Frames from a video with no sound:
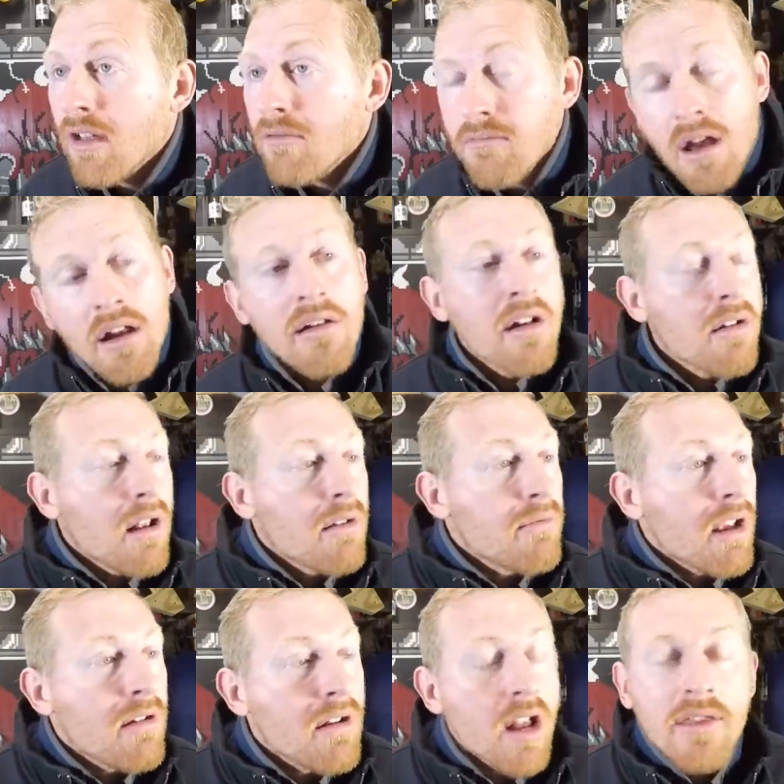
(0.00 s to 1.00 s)

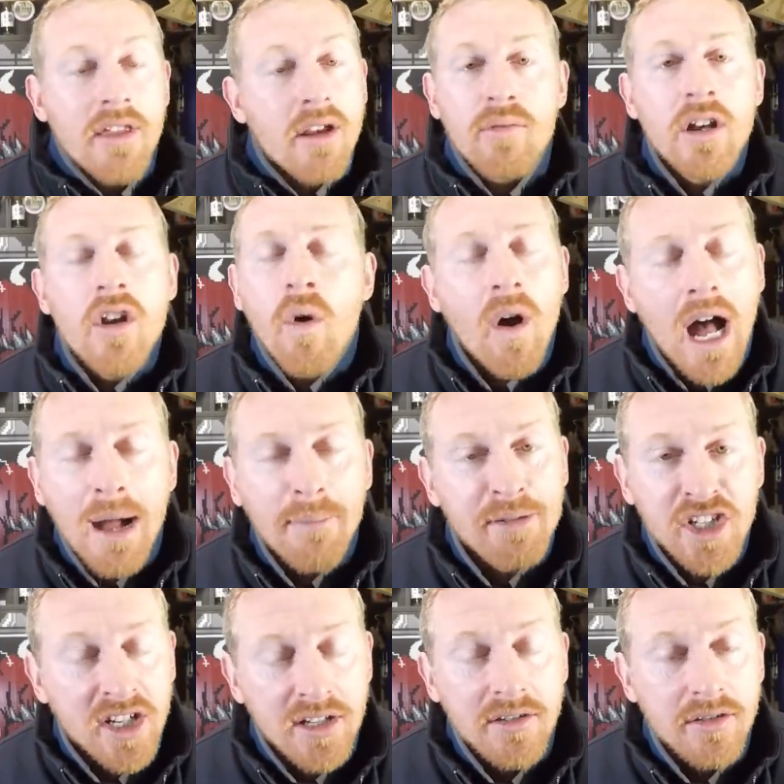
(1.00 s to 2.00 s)
There were no
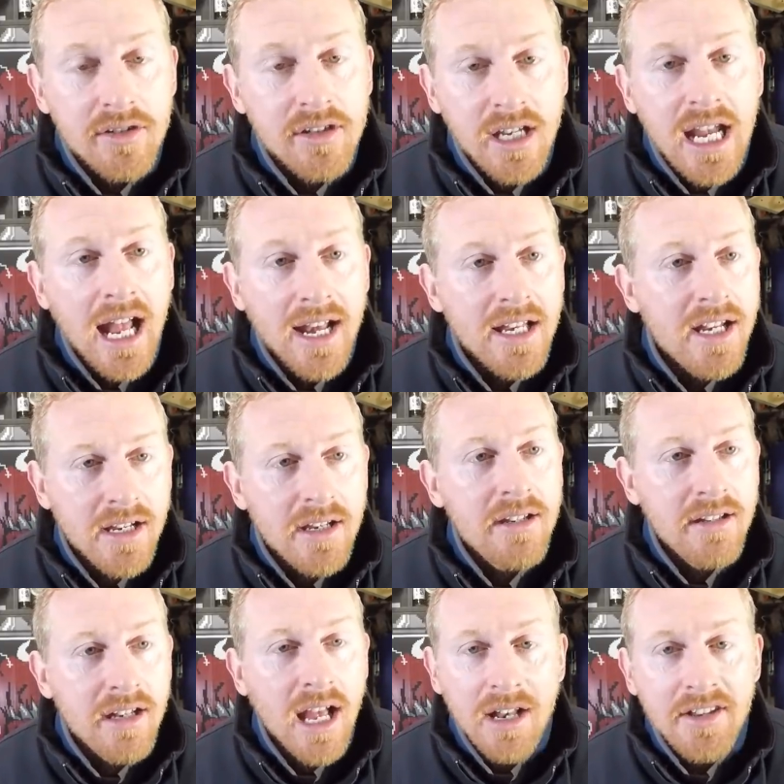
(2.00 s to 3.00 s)
options.
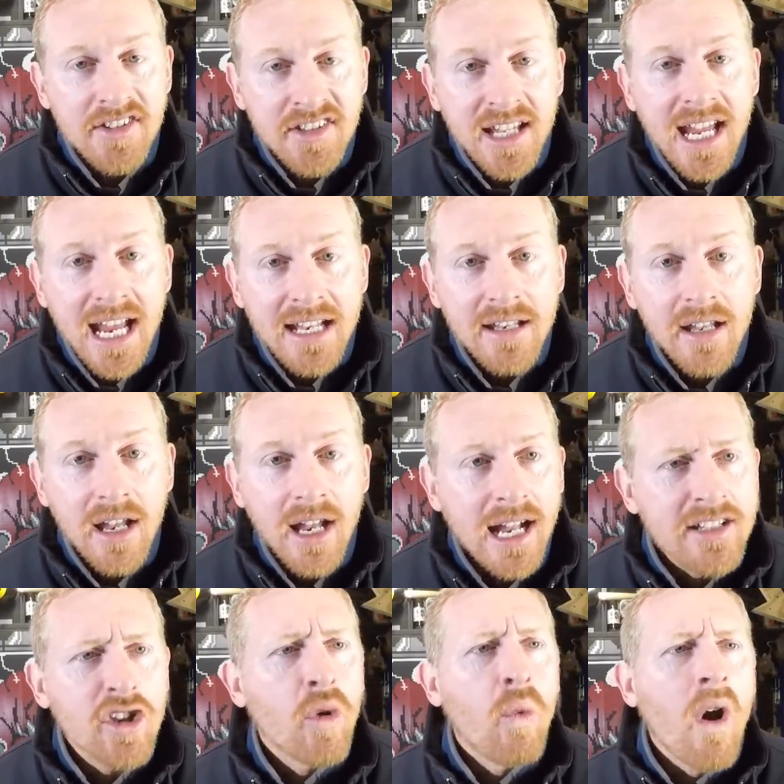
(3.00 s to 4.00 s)
You understand?
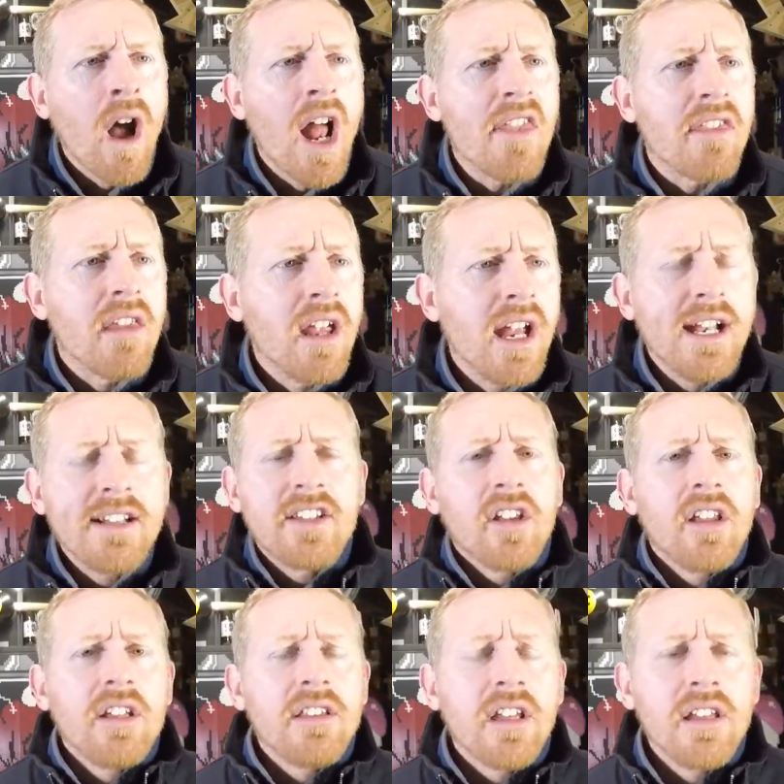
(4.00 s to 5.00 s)
Until what?
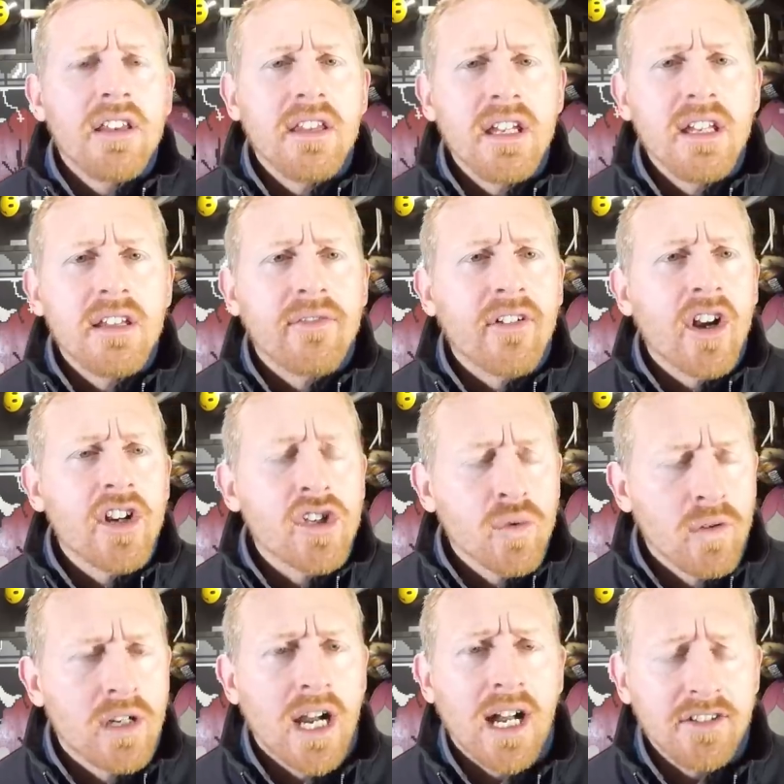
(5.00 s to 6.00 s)
Until the
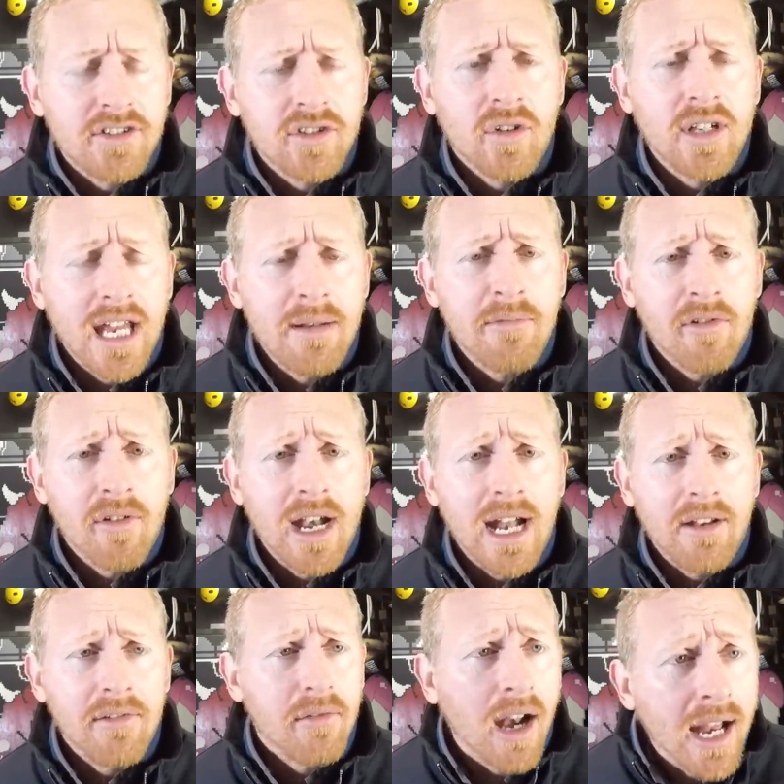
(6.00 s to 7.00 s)
virtual console came
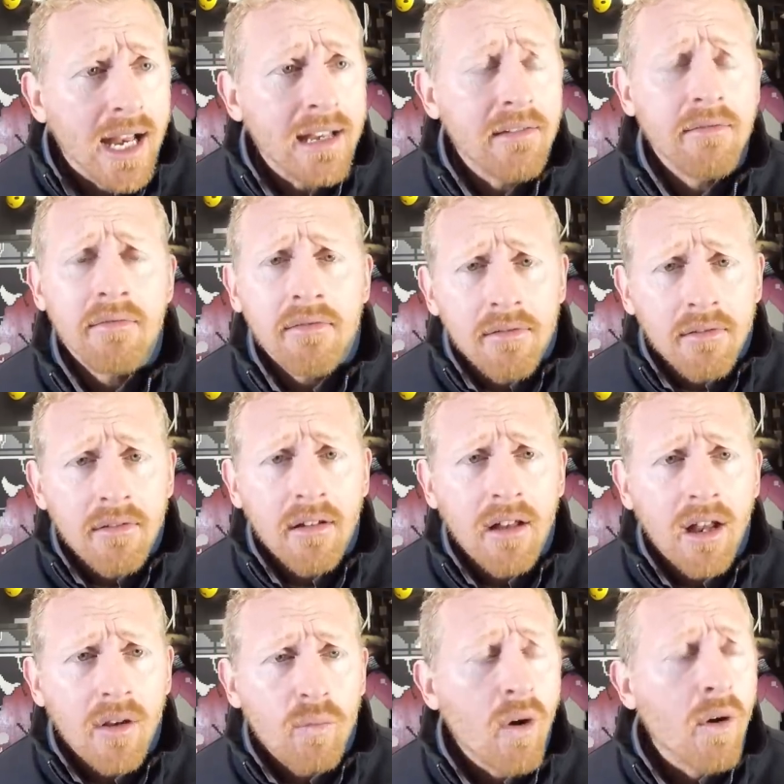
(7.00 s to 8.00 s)
around, right?
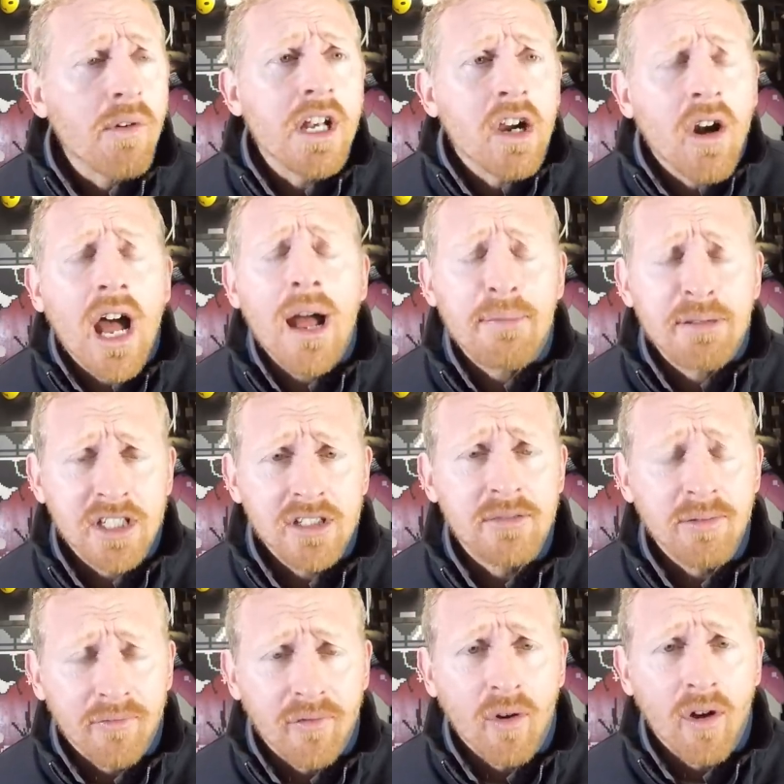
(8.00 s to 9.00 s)
What were your options
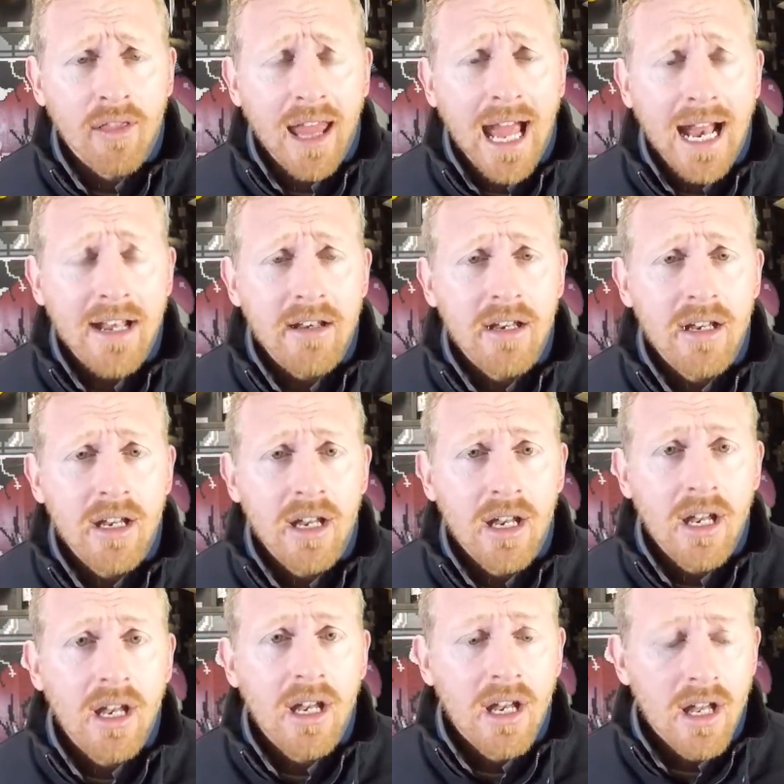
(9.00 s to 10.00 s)
before that?
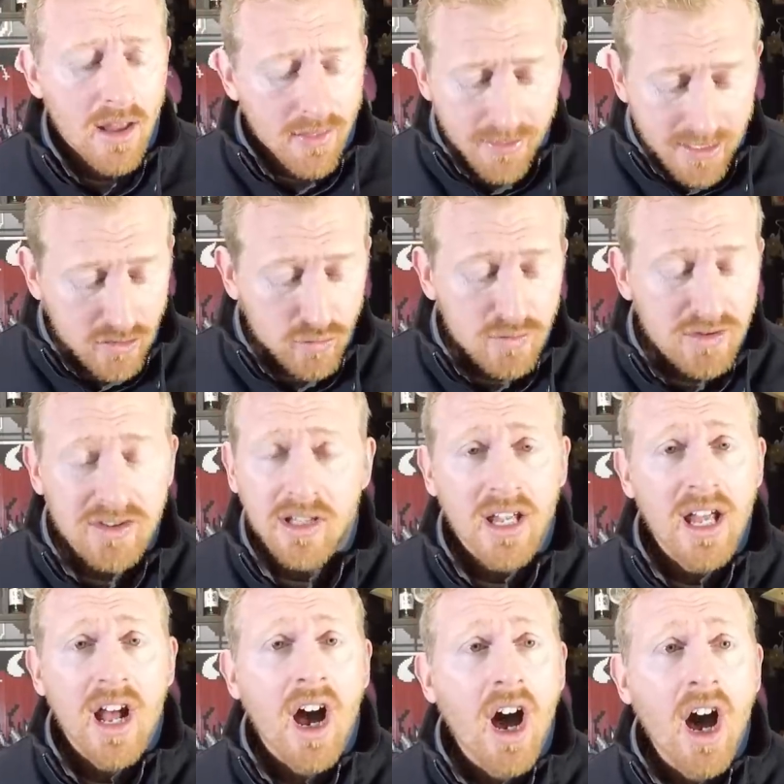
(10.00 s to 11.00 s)
This was
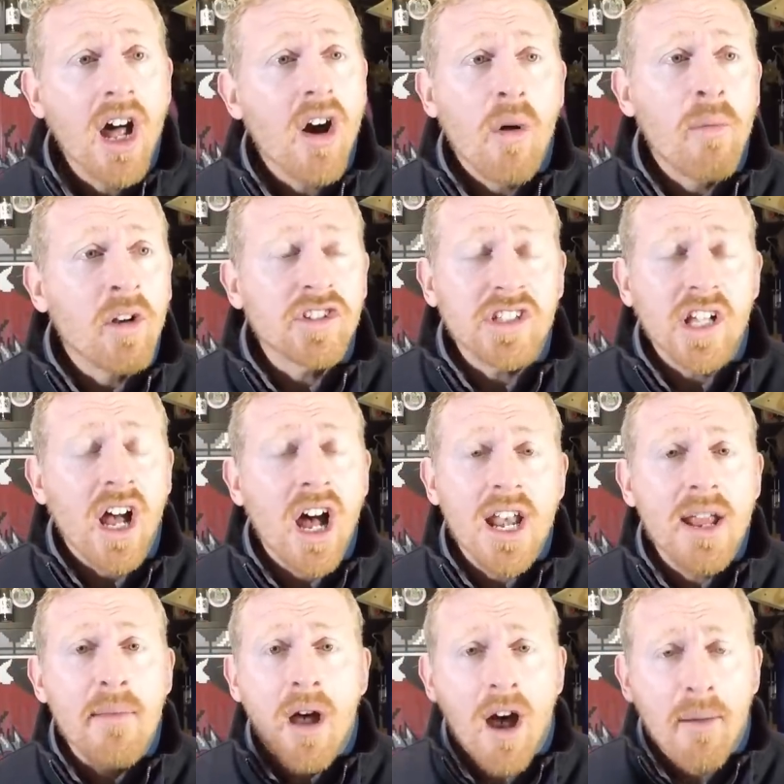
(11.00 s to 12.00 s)
almost
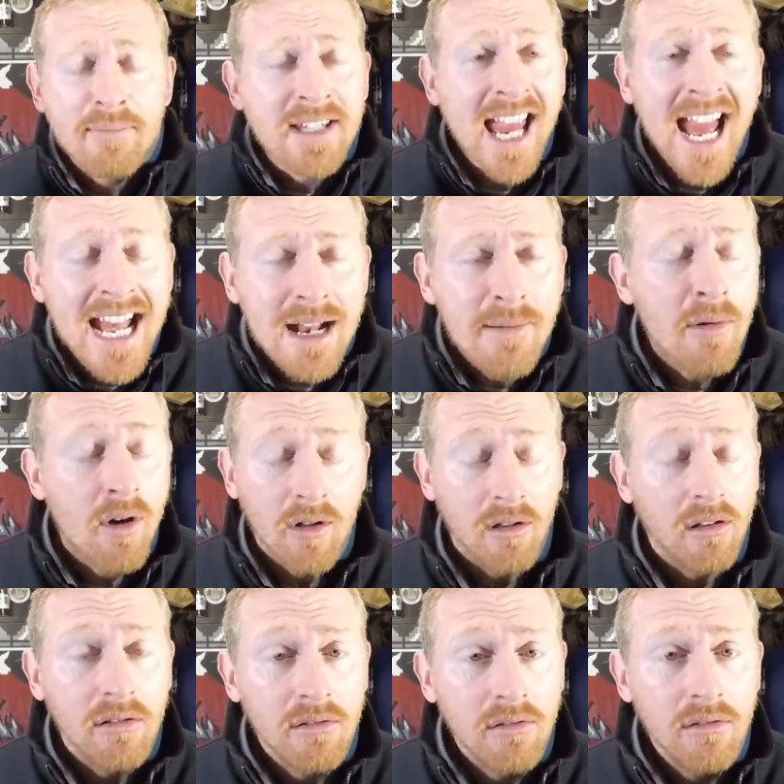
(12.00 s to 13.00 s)
unobtainable.